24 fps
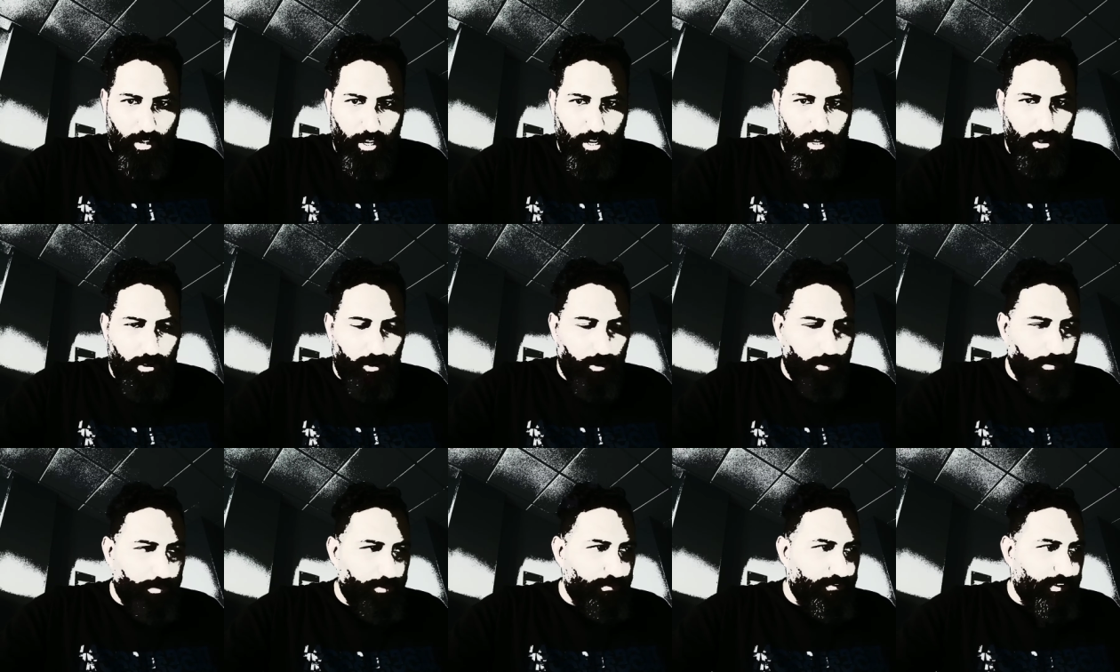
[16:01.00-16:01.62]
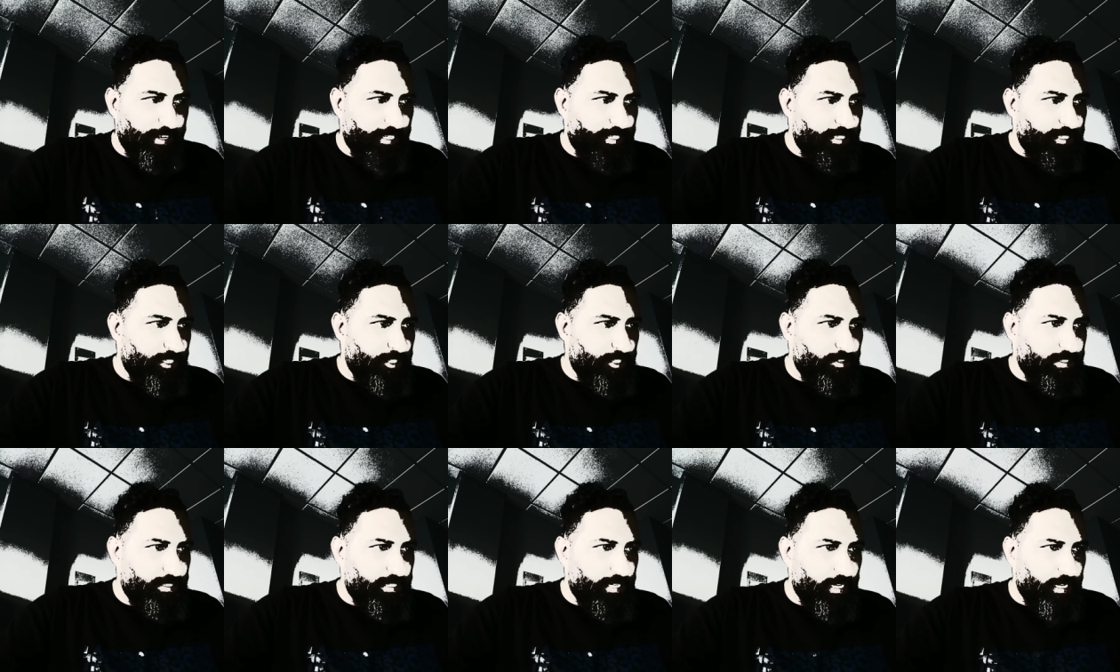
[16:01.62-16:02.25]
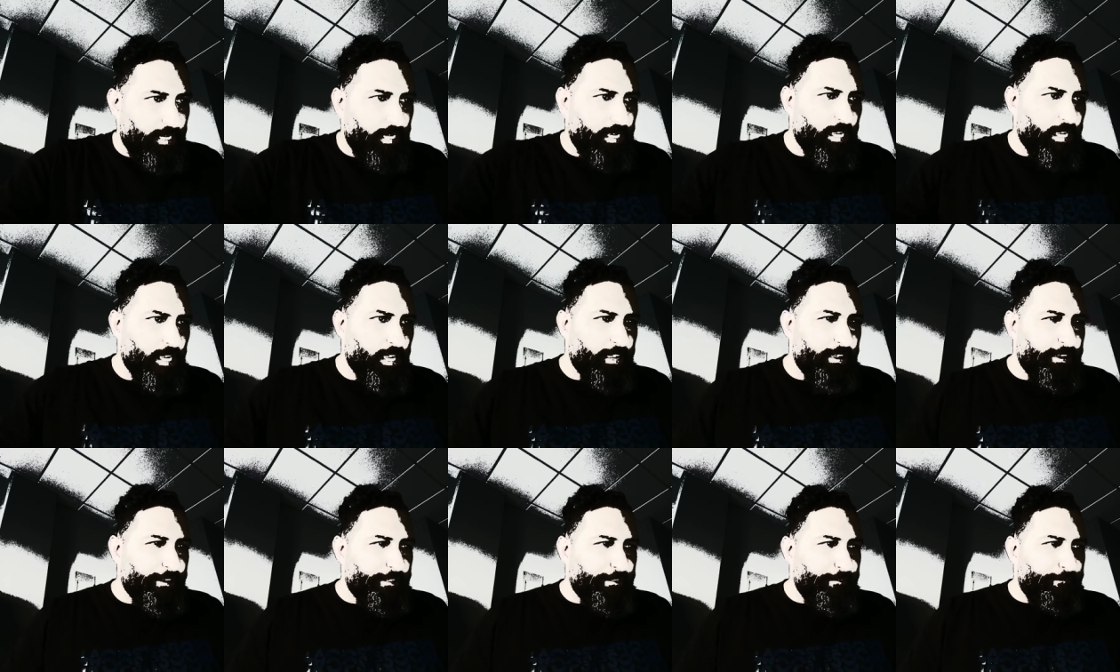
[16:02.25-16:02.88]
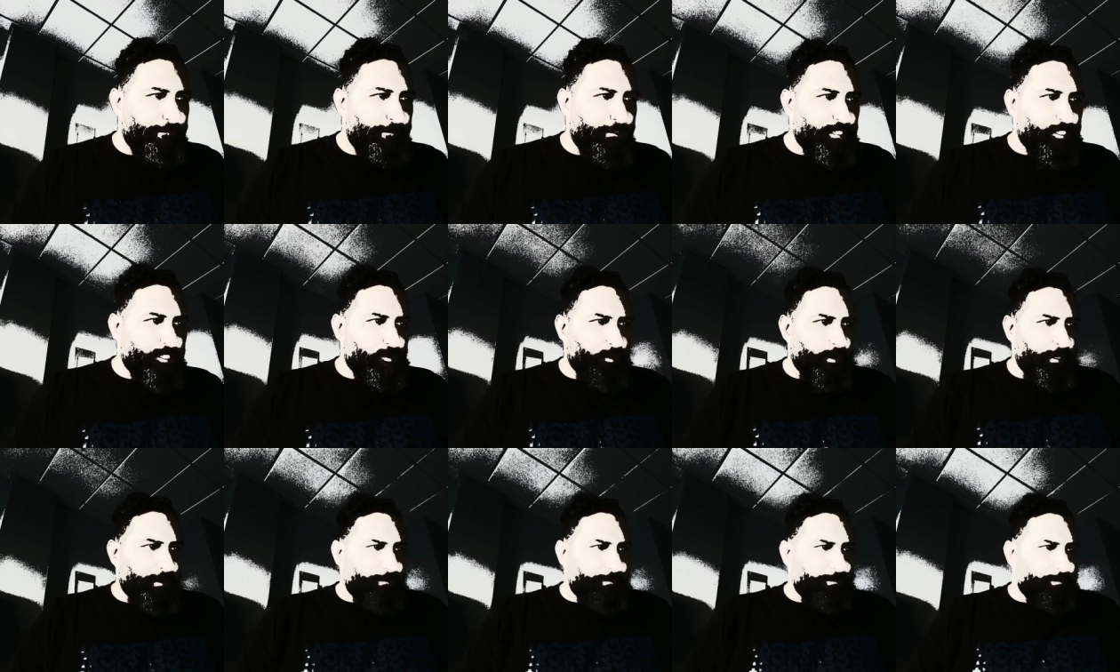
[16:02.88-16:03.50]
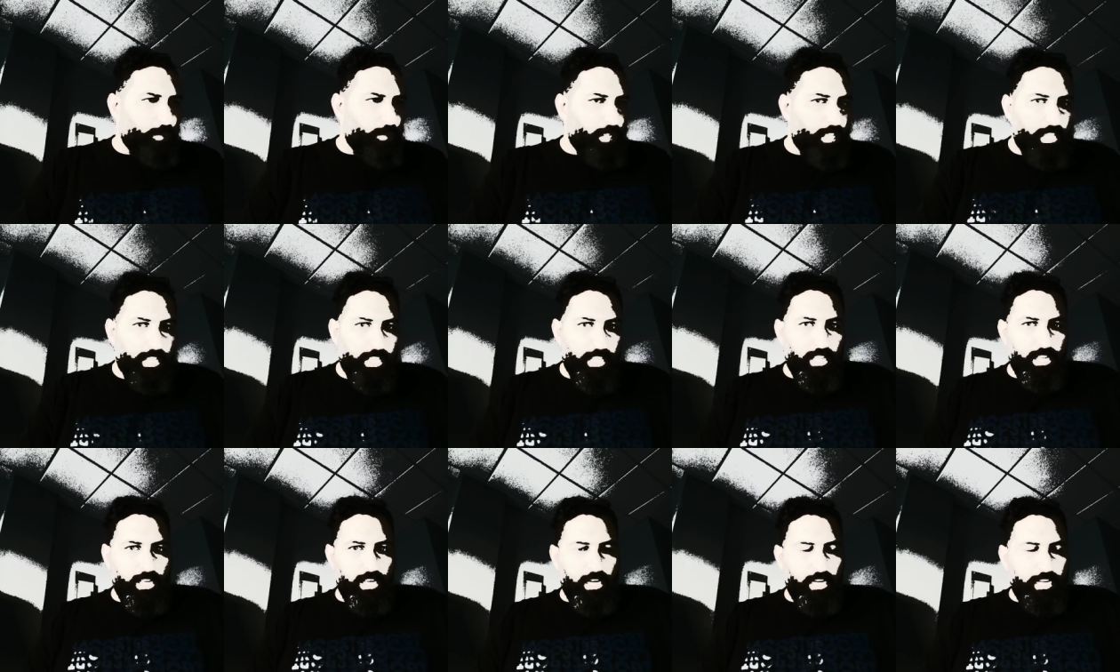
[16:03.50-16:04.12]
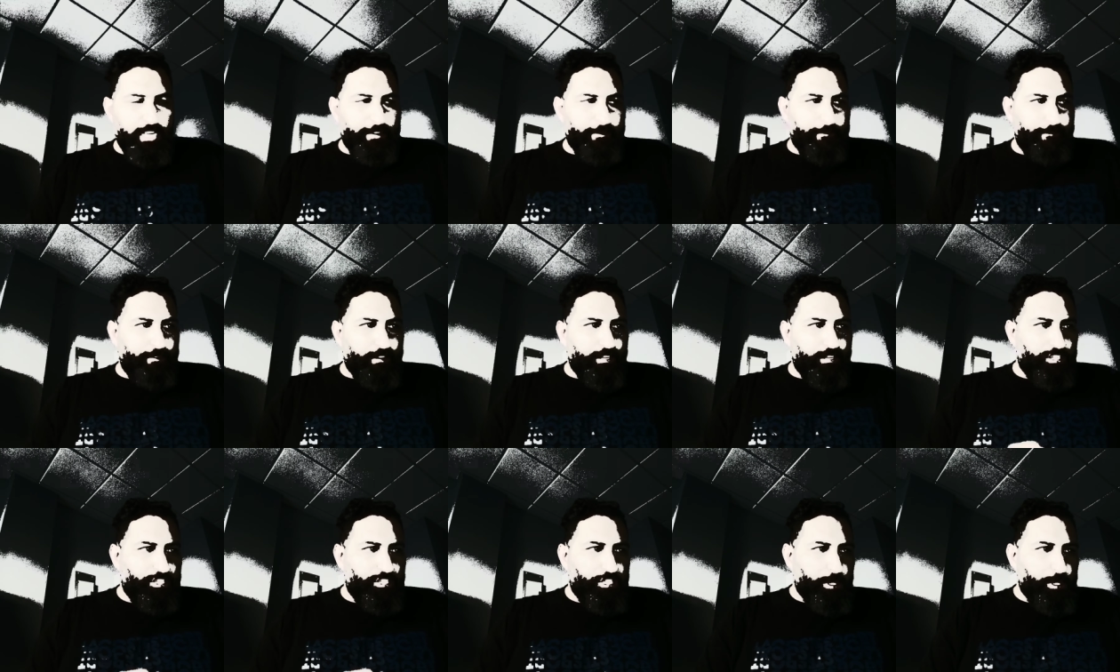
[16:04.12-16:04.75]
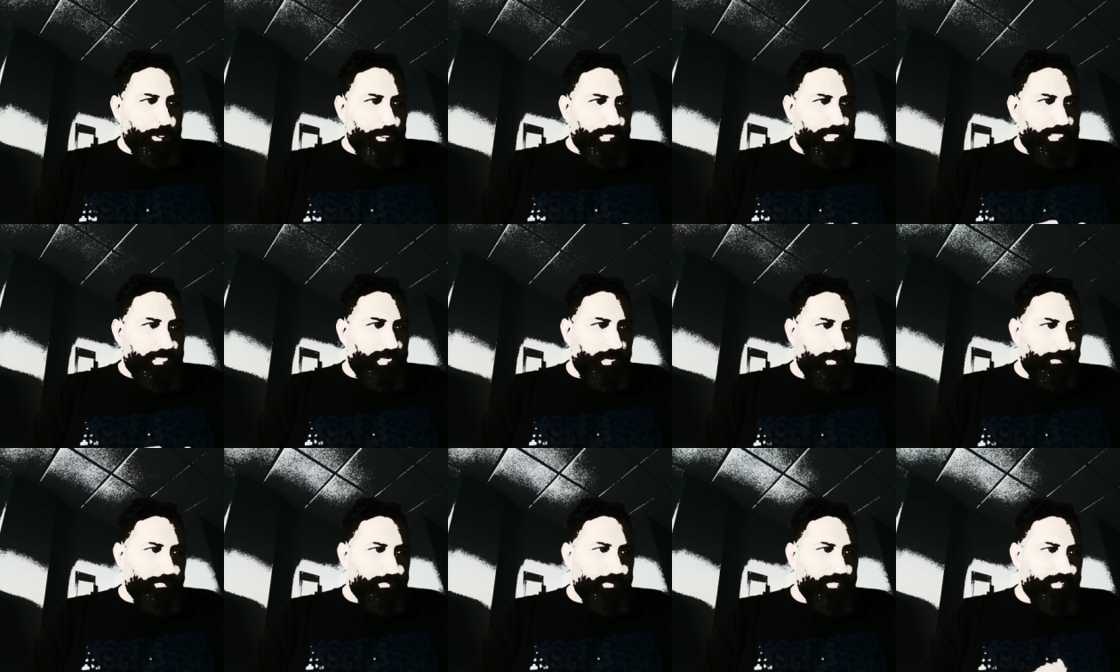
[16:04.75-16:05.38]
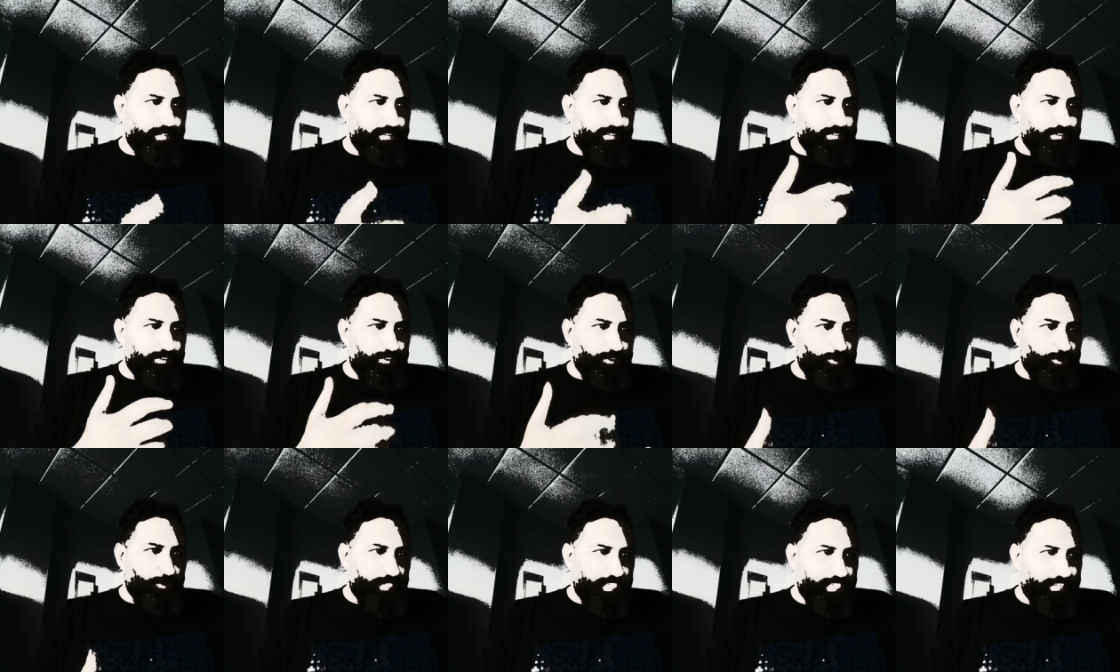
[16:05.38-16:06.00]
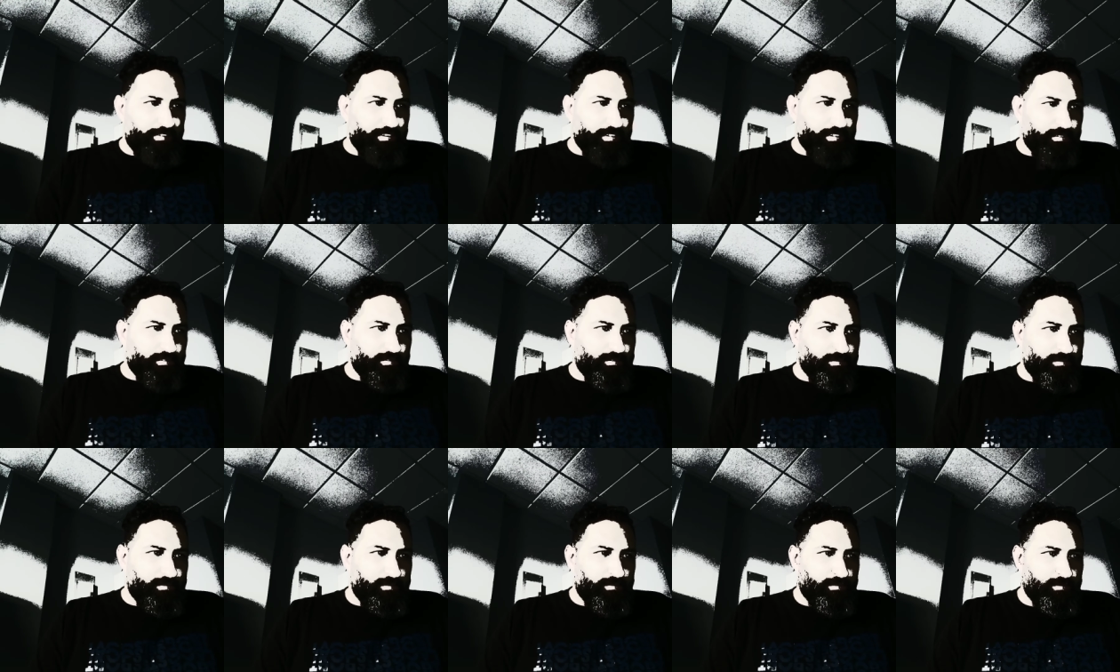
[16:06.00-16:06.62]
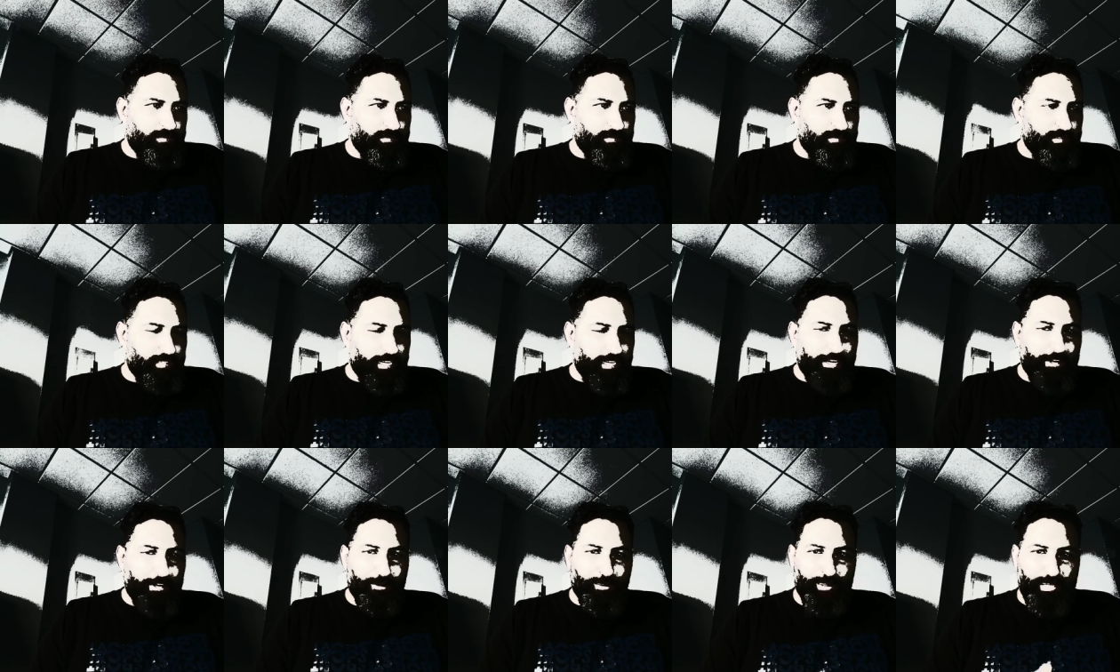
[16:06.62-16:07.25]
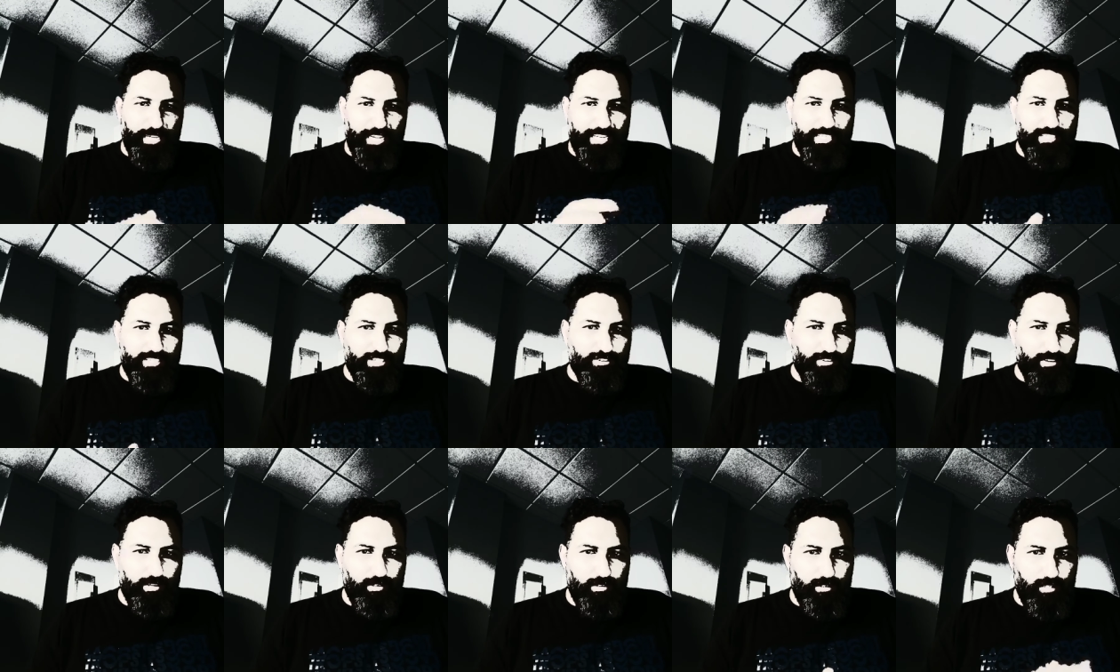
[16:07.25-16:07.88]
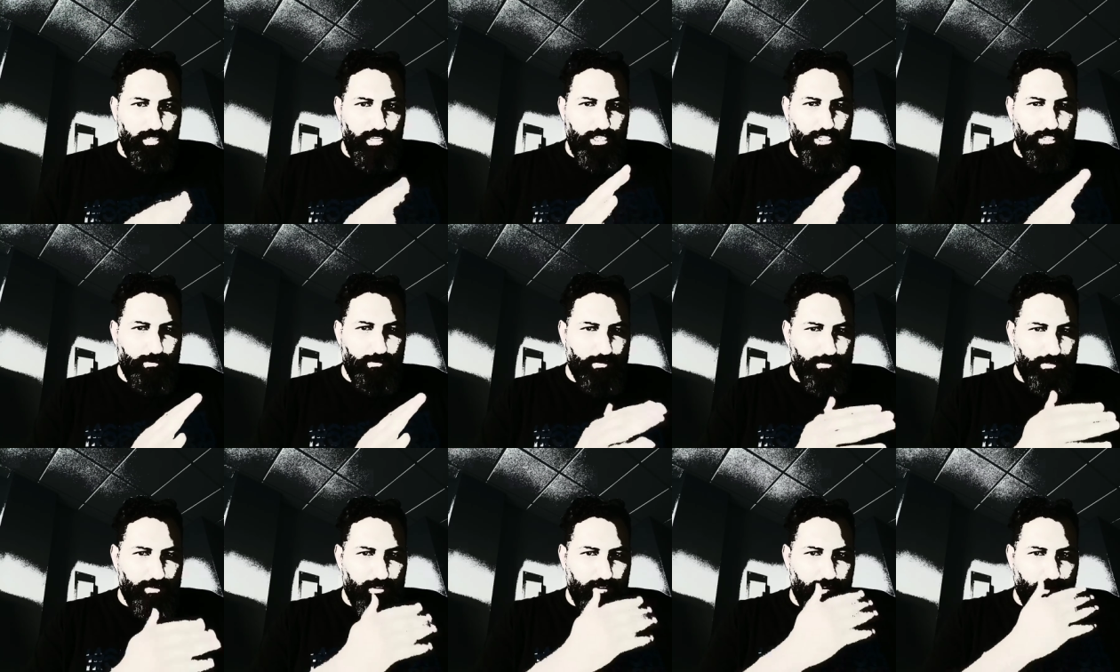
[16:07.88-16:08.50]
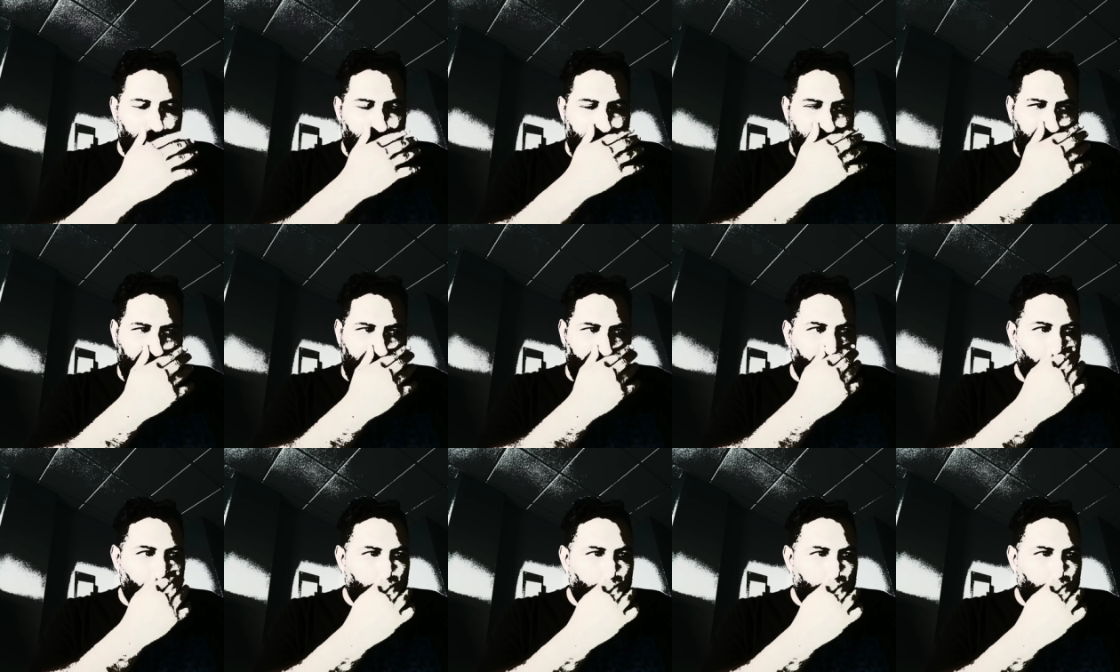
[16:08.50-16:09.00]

Hope you find this interesting. The first one, if a Jew is tempted to do evil, I don't like this translation, I'm going to go with it.